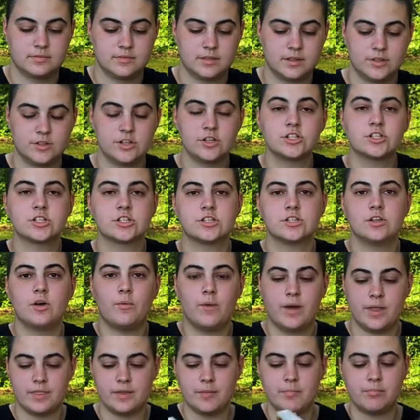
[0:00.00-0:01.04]
there's just no
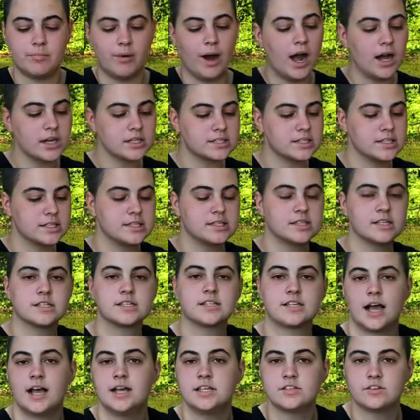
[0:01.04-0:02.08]
way. The box is the
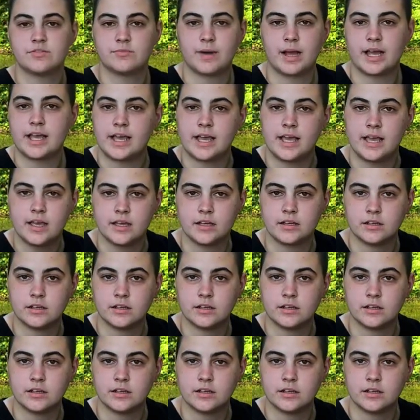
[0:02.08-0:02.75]
size of my hand.